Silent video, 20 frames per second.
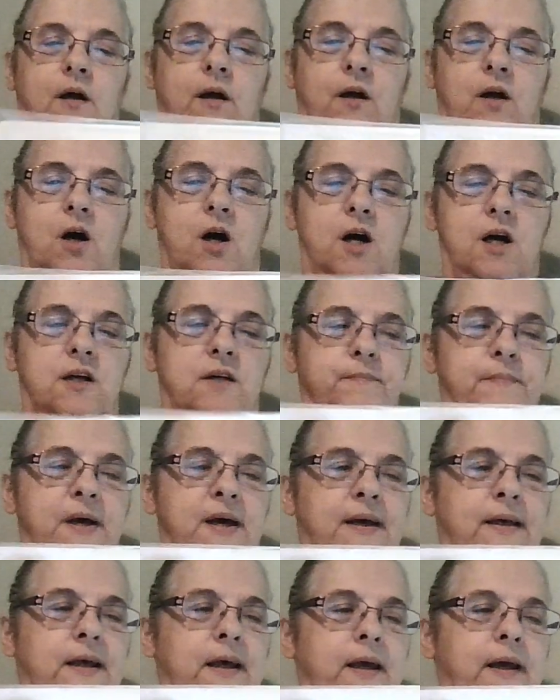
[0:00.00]
card
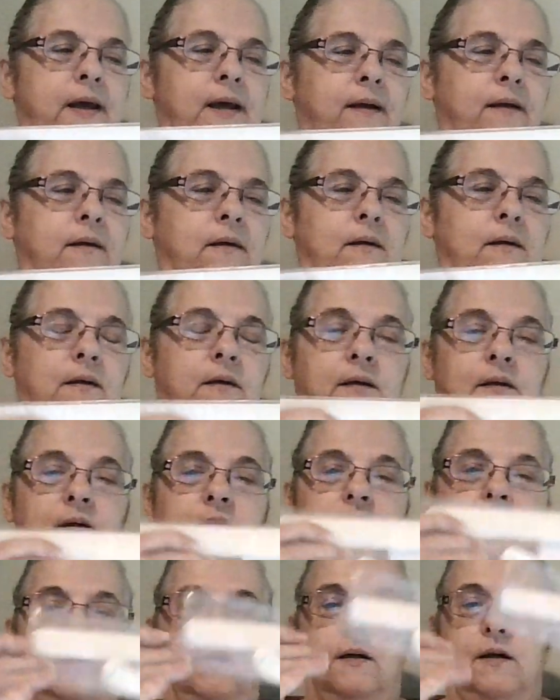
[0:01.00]
making,
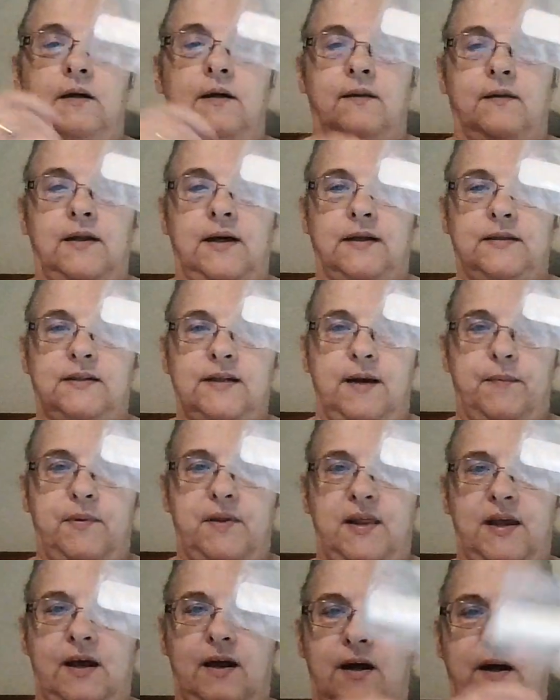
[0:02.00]
that type of
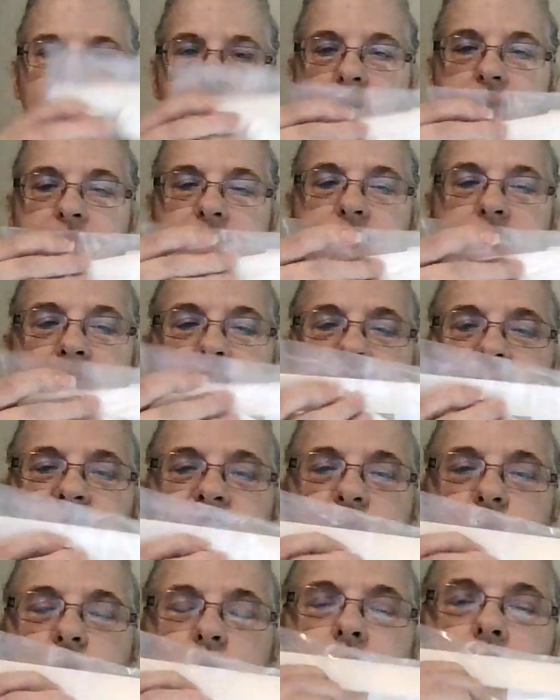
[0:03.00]
thing. I got this
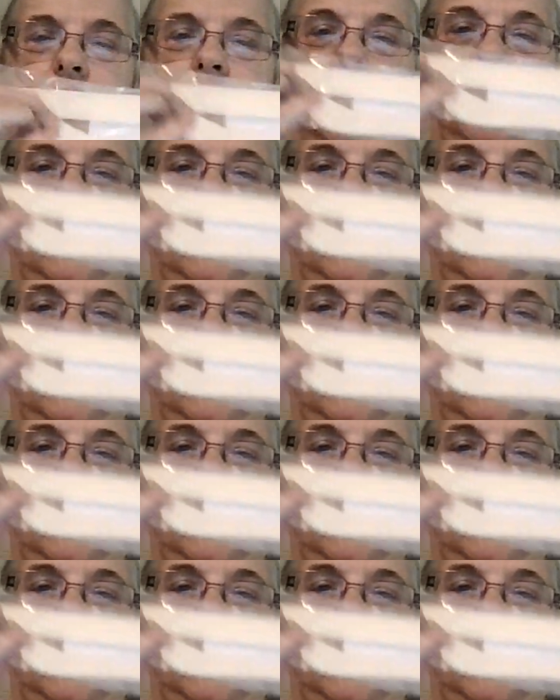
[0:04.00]
for